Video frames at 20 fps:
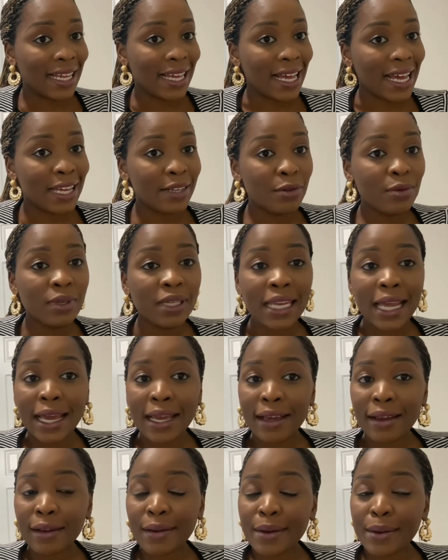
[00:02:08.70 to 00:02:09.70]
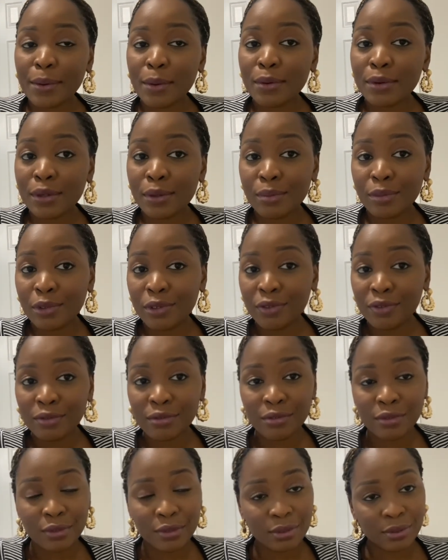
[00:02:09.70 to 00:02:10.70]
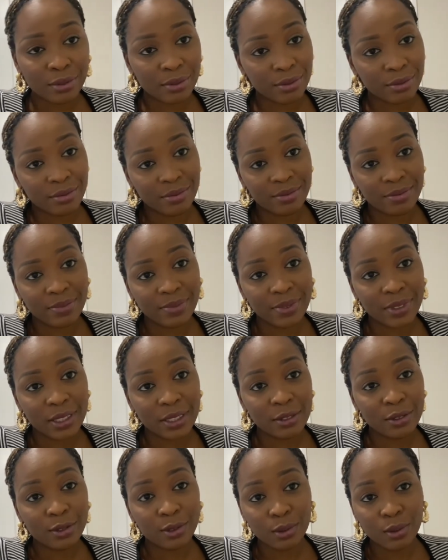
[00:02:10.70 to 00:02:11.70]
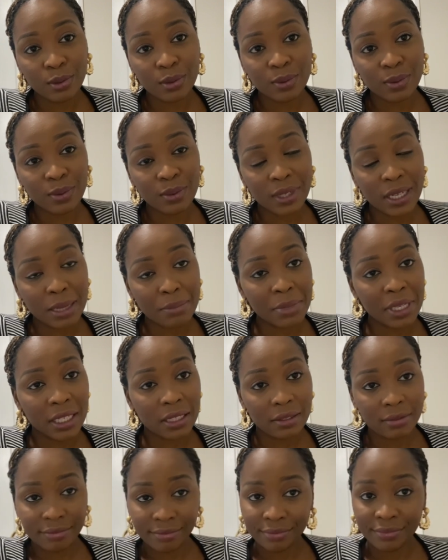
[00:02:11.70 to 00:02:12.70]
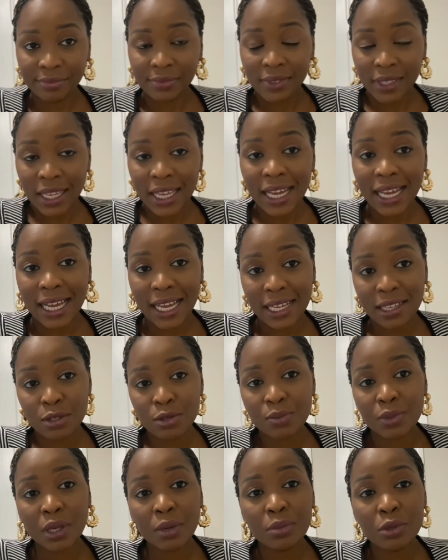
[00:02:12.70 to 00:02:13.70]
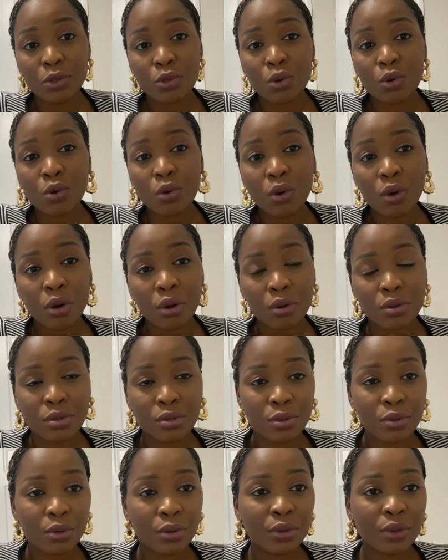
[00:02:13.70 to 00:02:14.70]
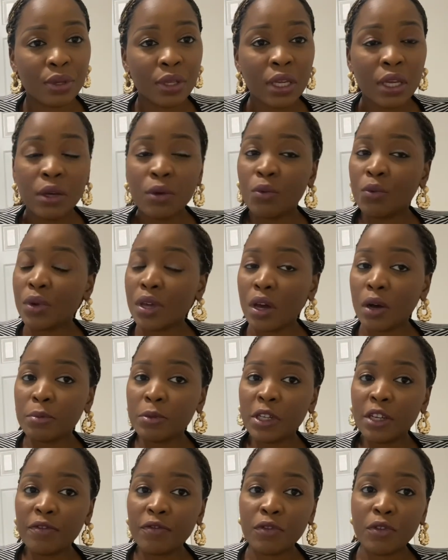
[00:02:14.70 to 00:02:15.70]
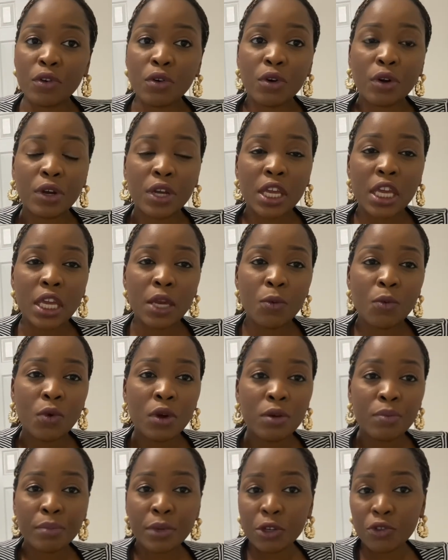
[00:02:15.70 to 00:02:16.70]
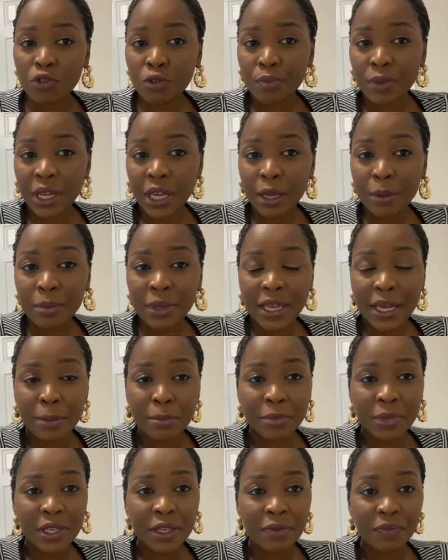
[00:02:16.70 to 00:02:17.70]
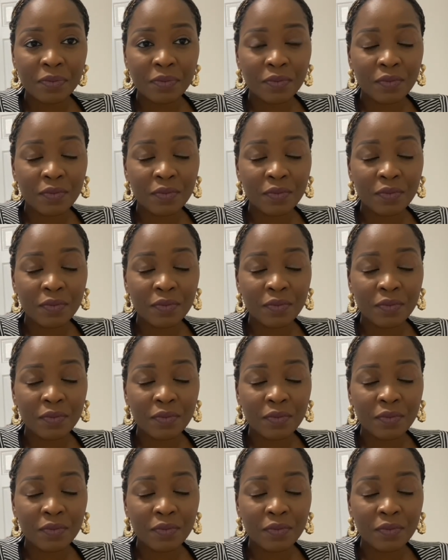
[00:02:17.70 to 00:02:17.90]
I don't like Oyinbo food. So, I mean, I had to be able to cook. So we opted for a one bedroom Airbnb,